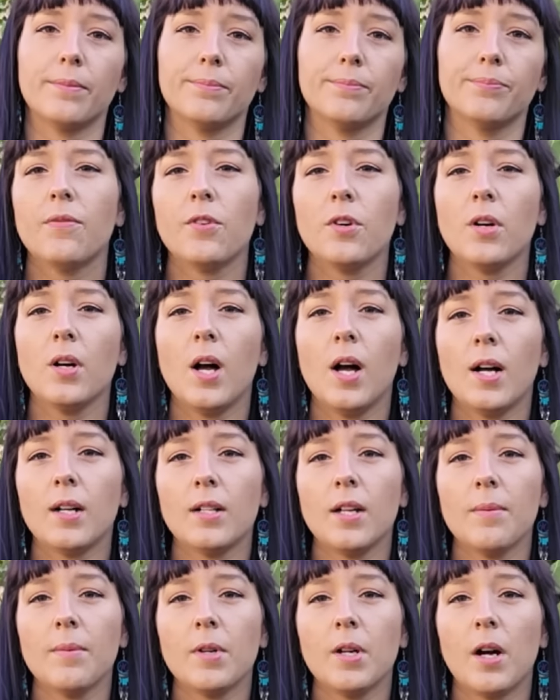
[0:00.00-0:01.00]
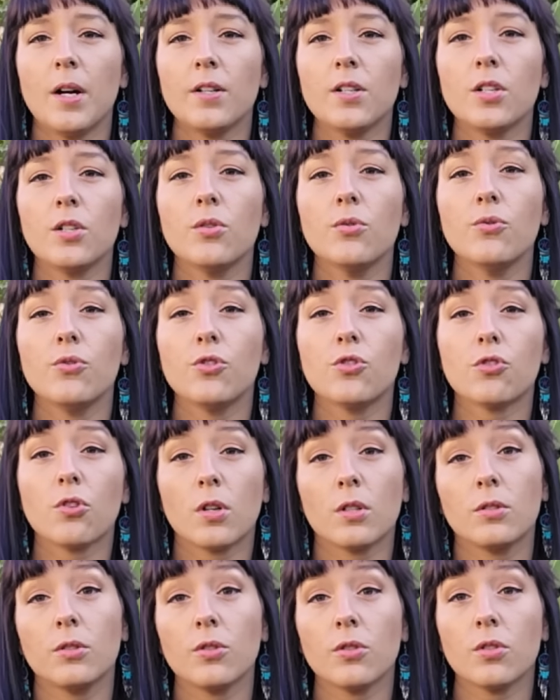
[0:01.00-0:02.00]
If you're a hot climate gardener who
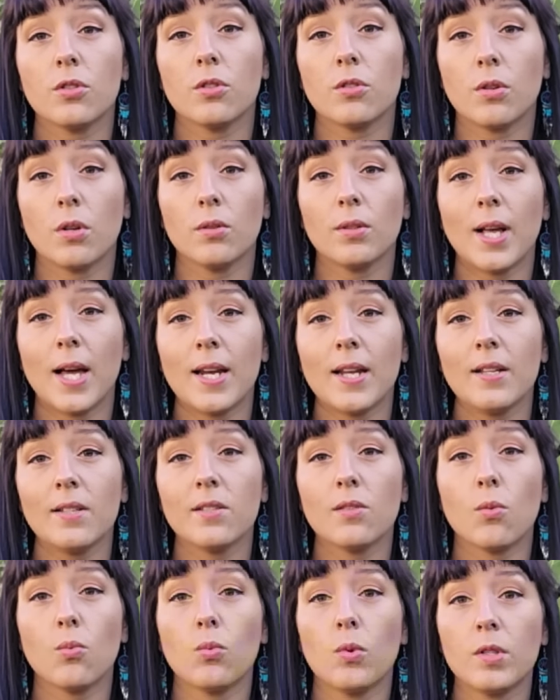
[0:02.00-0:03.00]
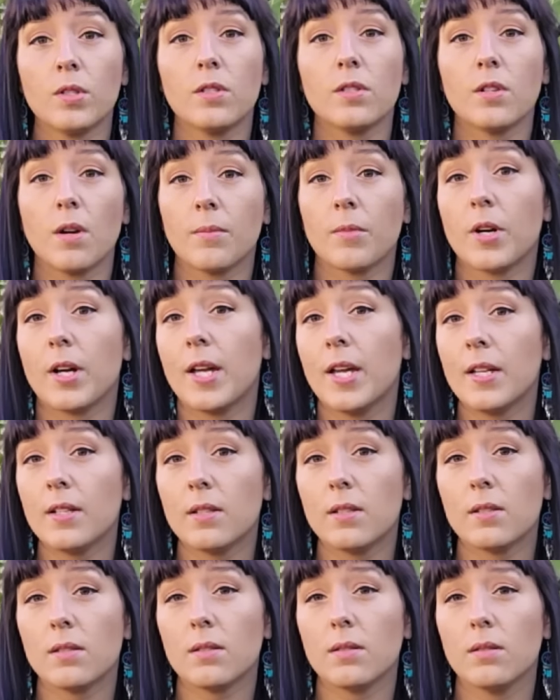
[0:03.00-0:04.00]
struggles to grow lettuce once summer
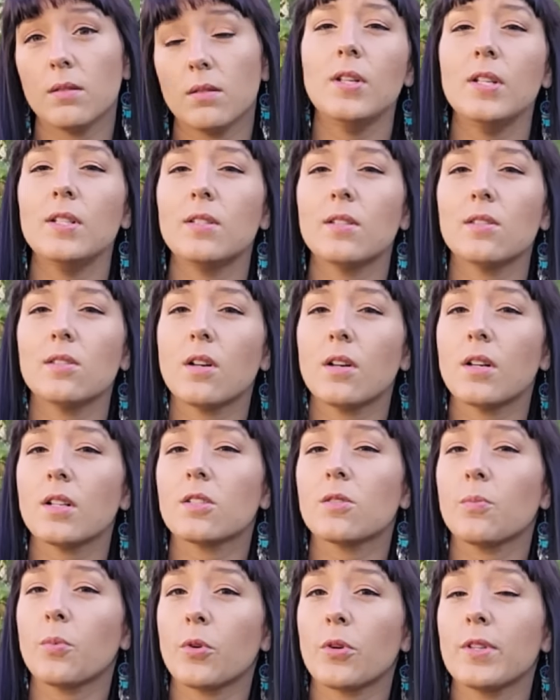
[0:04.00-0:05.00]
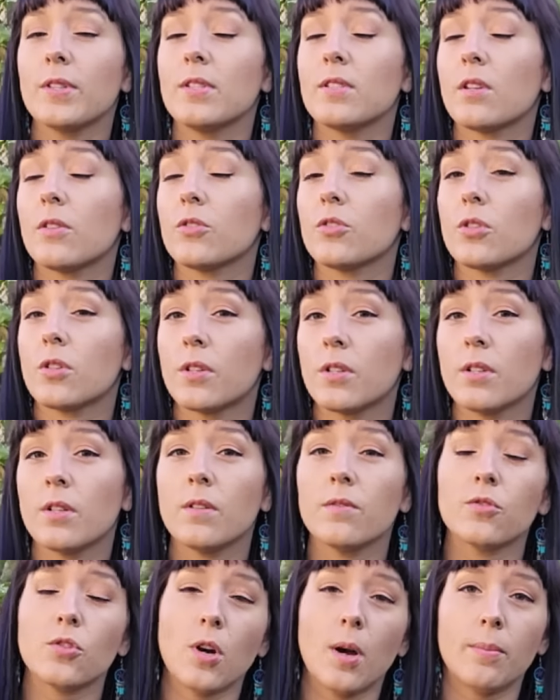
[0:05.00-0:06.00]
hits, you need to start exploring these
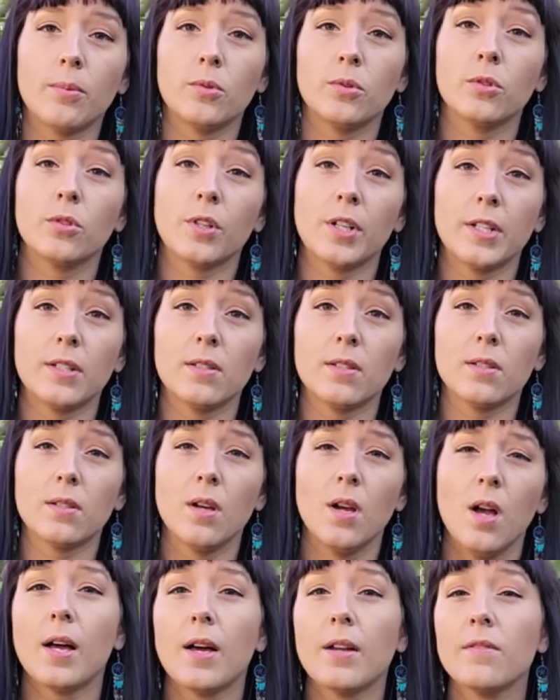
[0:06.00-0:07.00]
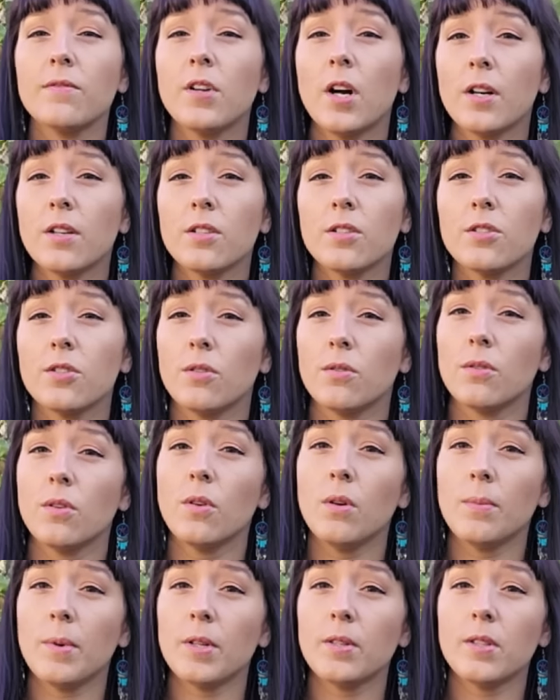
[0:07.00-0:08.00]
alternative tropical greens. A lot of gardeners don't
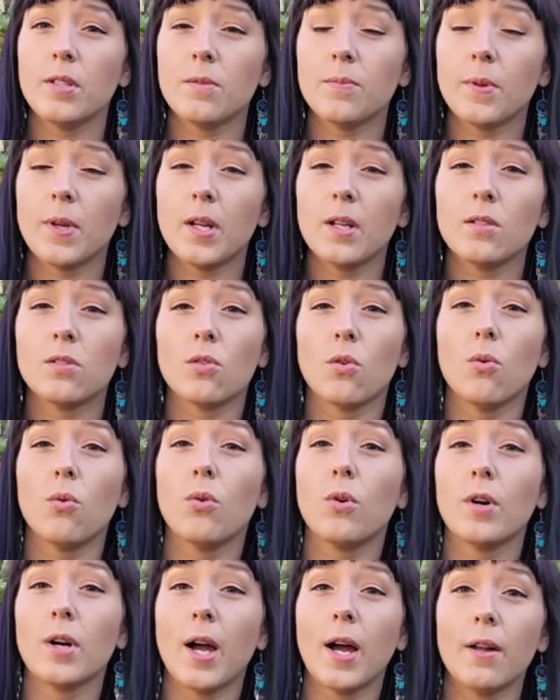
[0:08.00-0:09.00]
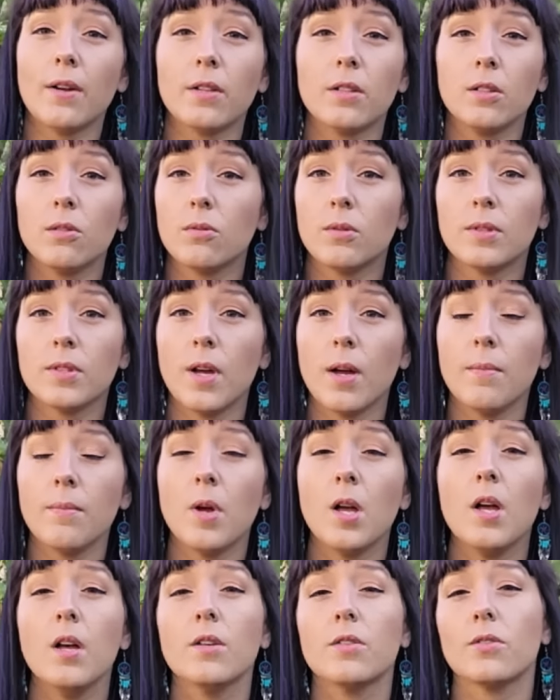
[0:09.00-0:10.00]
know about these plants or how to cook with them,
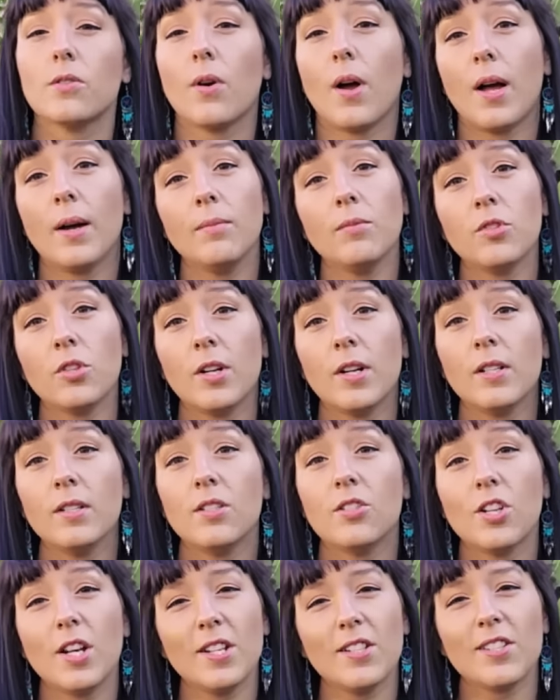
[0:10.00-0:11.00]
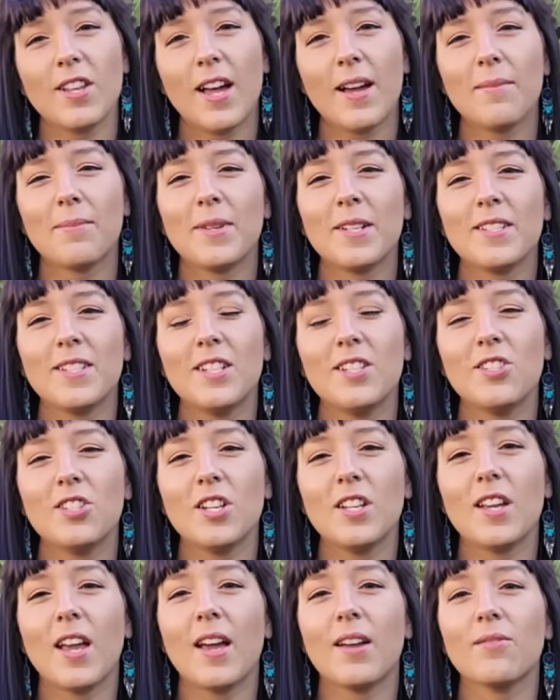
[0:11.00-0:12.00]
so I'm trying to change that by
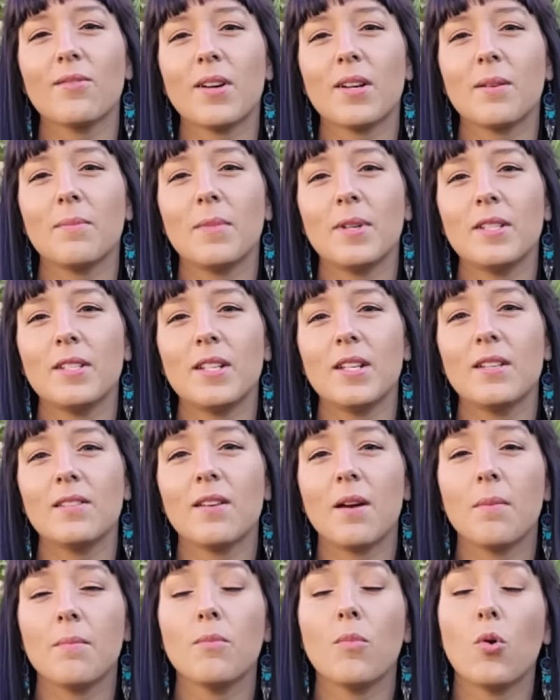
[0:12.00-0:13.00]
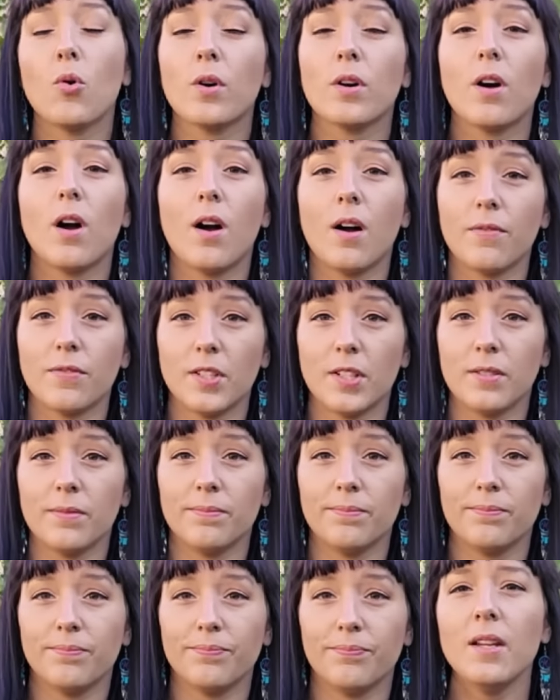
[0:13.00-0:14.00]
teaching and recommending them more often.
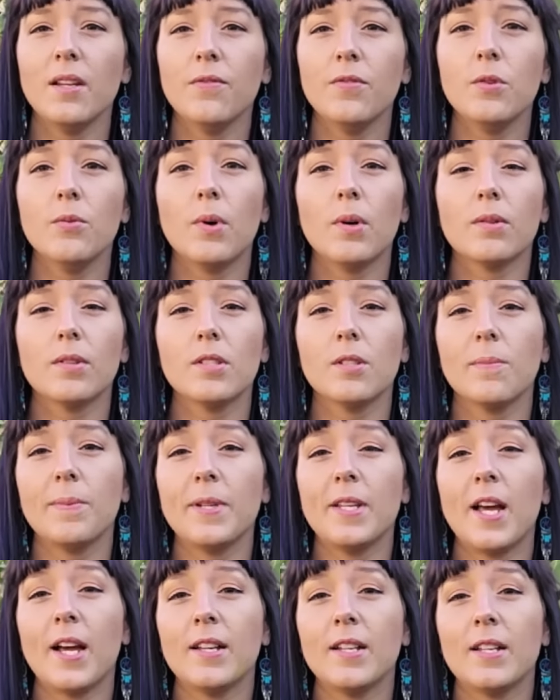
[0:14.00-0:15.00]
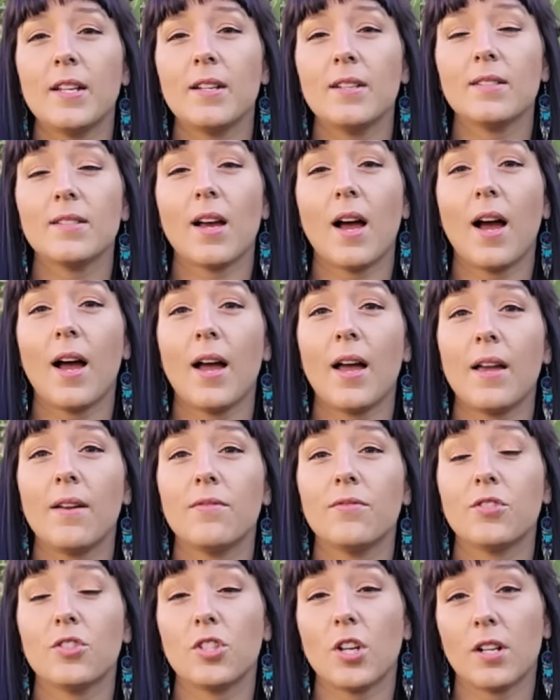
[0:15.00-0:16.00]
And if you want recipe ideas,
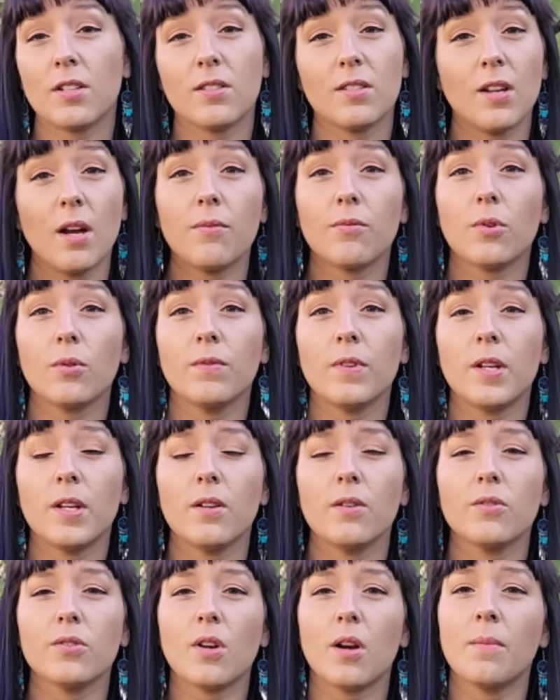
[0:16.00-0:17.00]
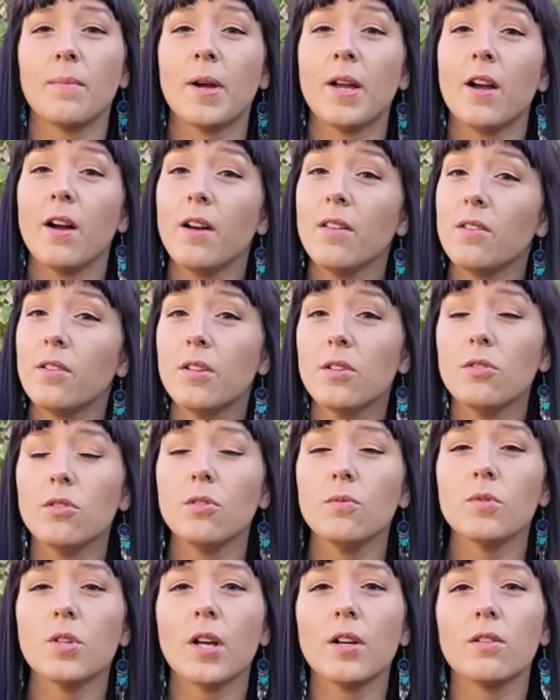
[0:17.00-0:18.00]
I've shared several videos on my other
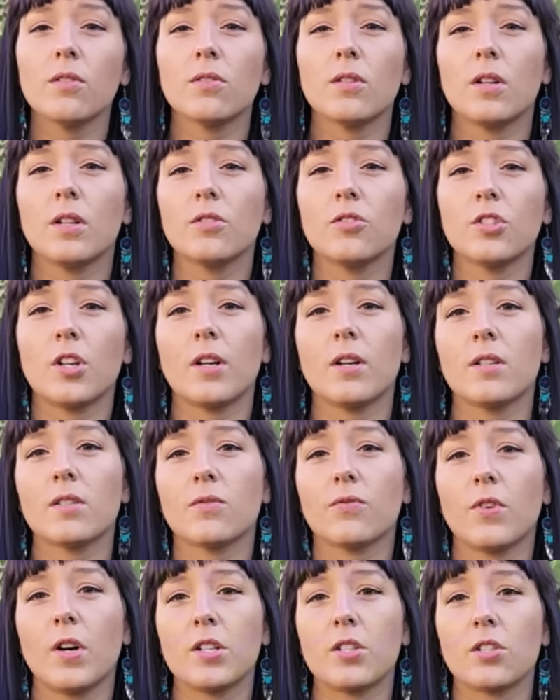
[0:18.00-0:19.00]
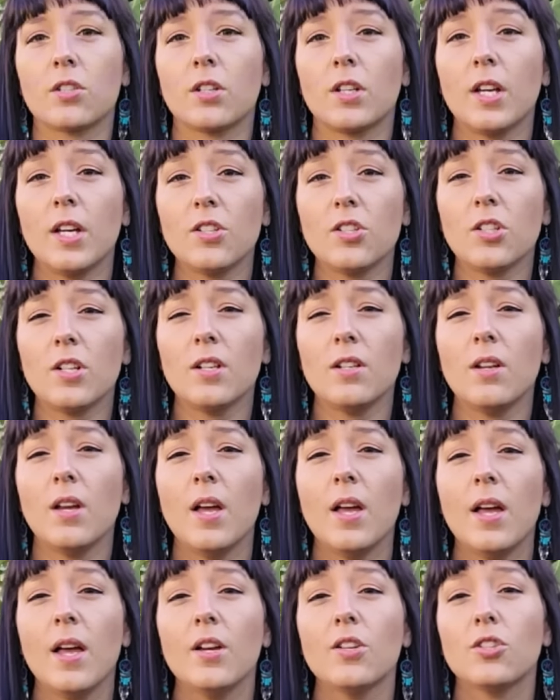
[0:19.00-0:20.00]
YouTube channel called Jerra's Fresh Kitchen,
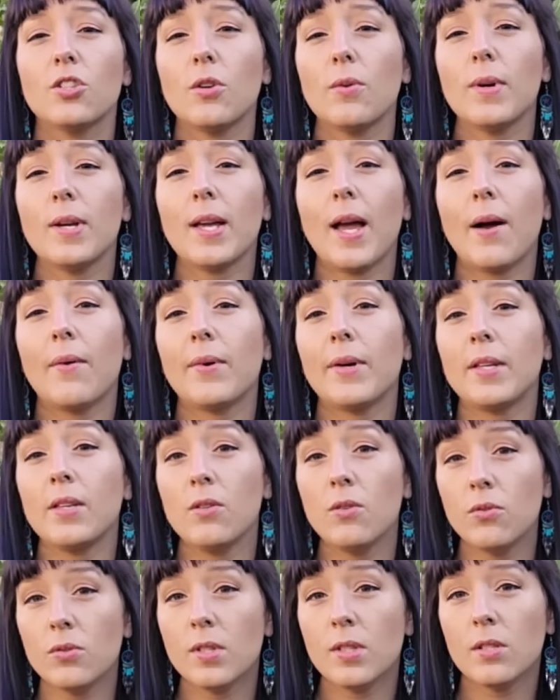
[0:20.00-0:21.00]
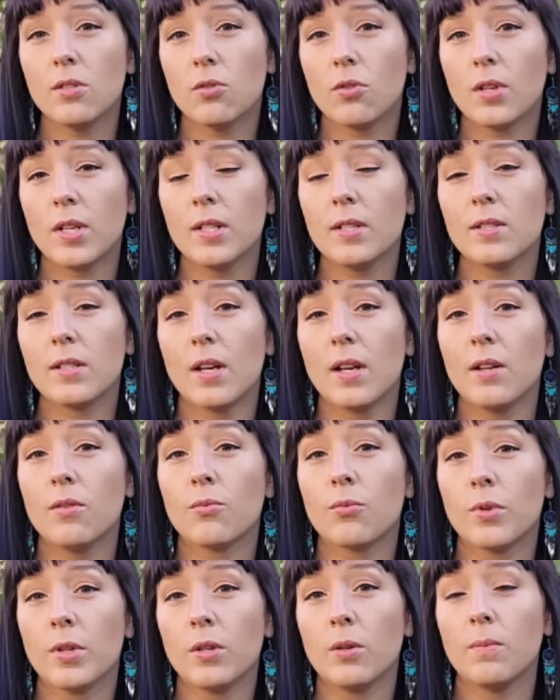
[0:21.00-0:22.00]
showing how I use these greens in
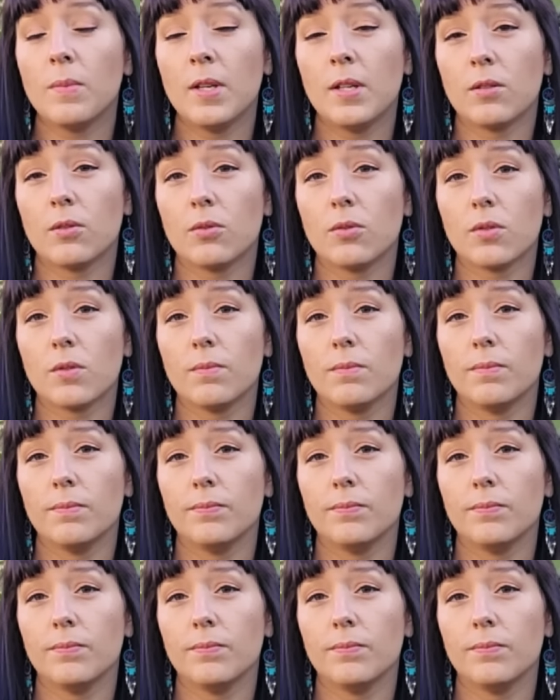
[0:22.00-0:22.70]
real meals.